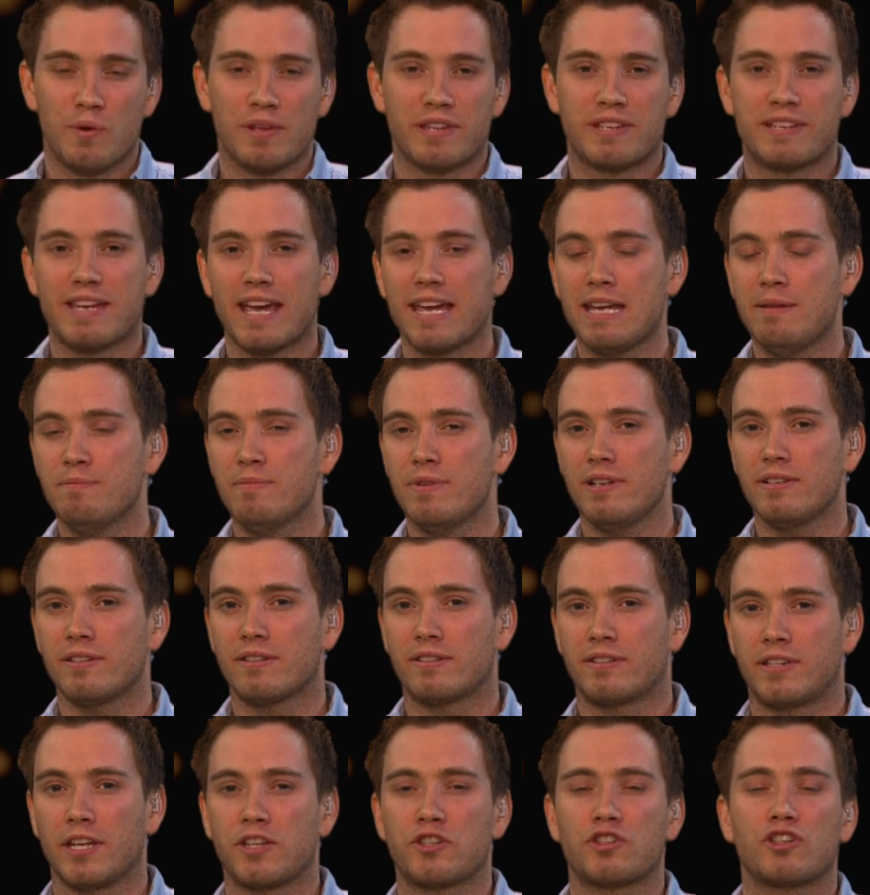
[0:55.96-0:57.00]
with
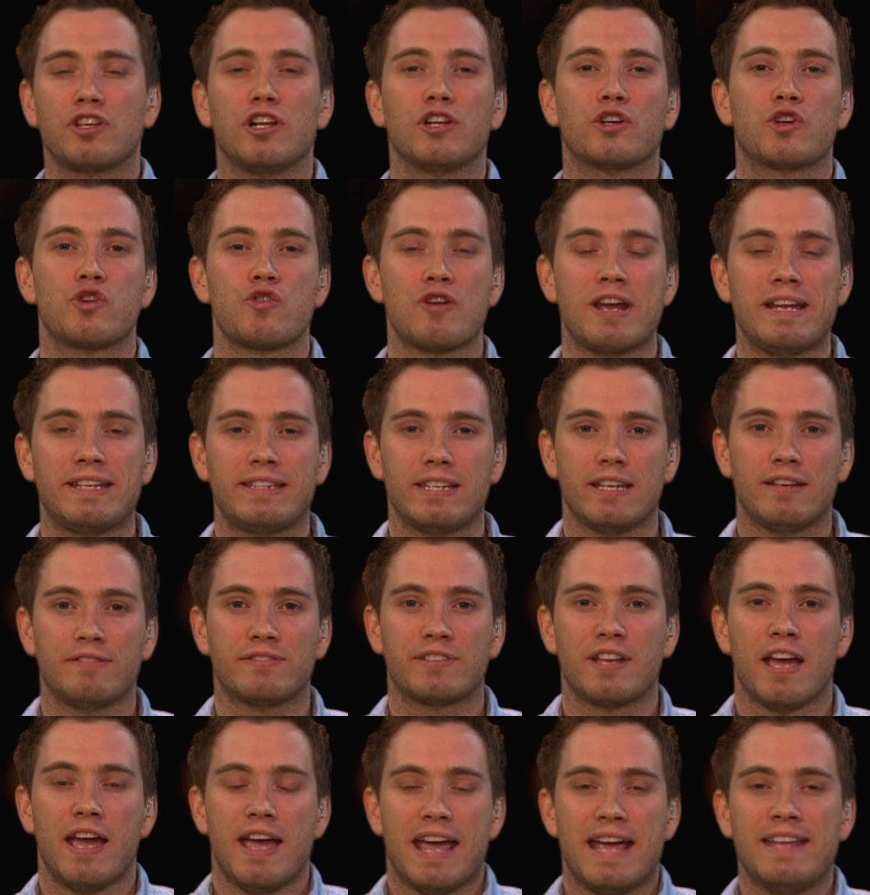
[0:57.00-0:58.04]
gamers, digital
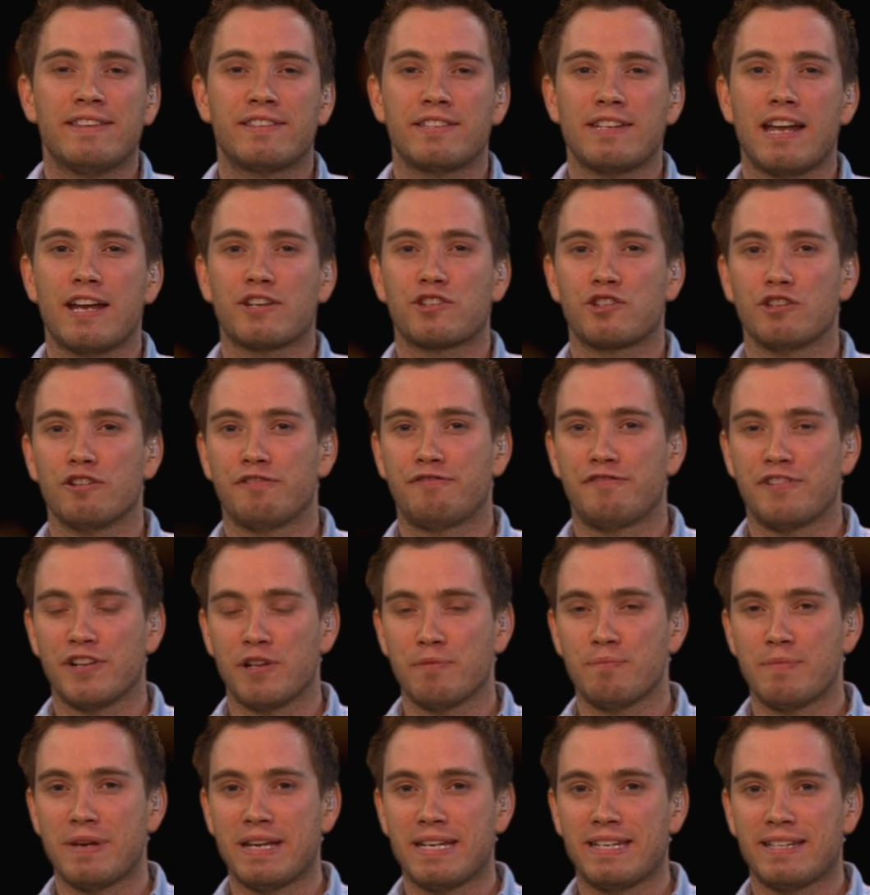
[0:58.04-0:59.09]
creatives, international
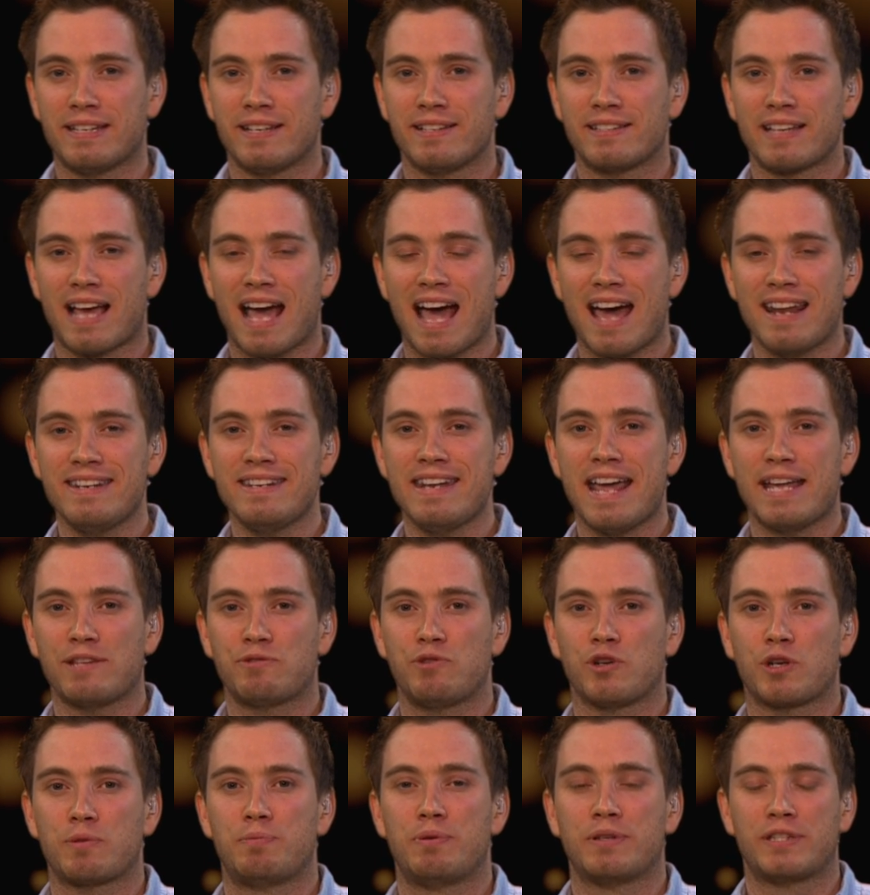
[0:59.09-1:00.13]
filmmakers and
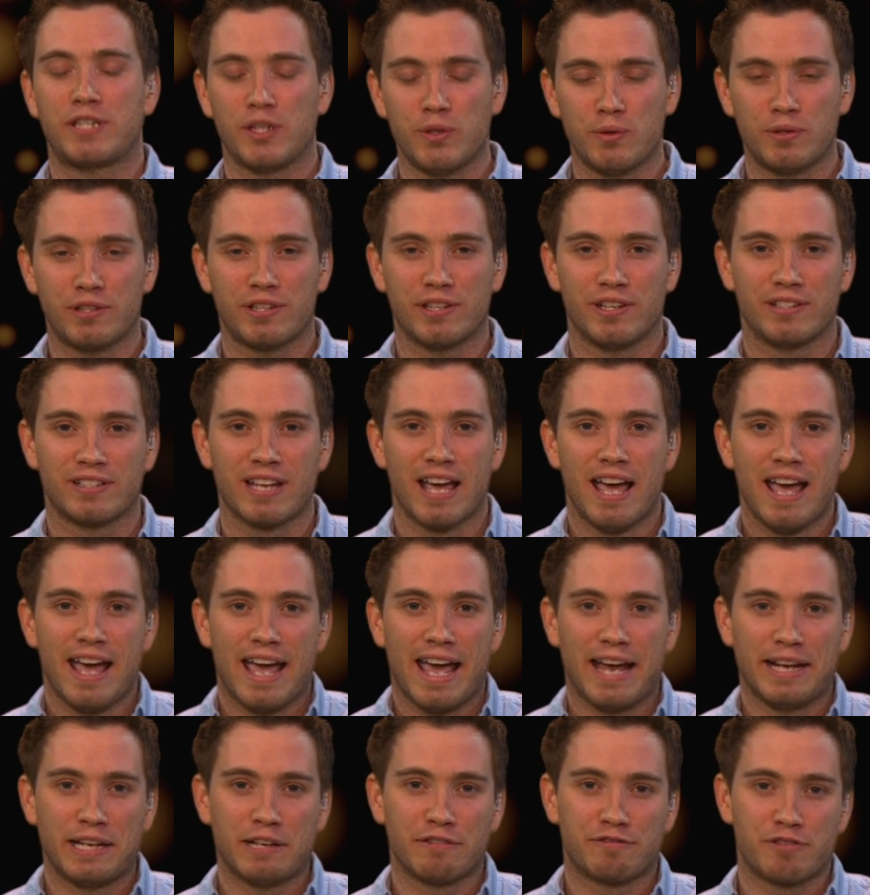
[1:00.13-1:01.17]
network producers
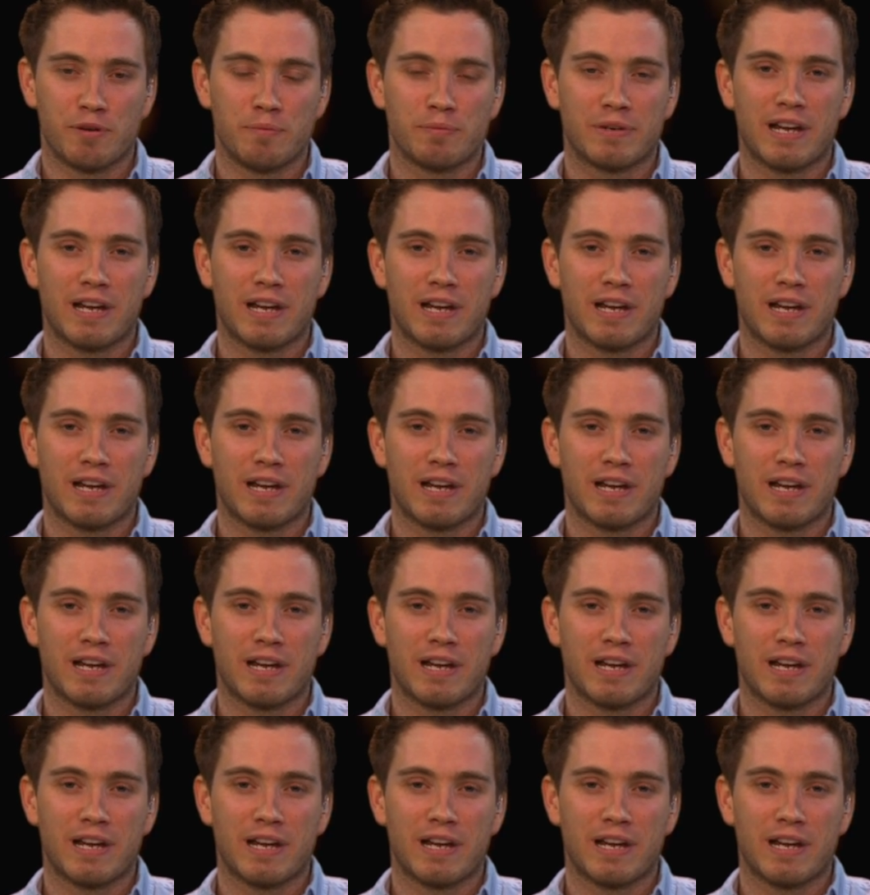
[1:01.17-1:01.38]
hailing from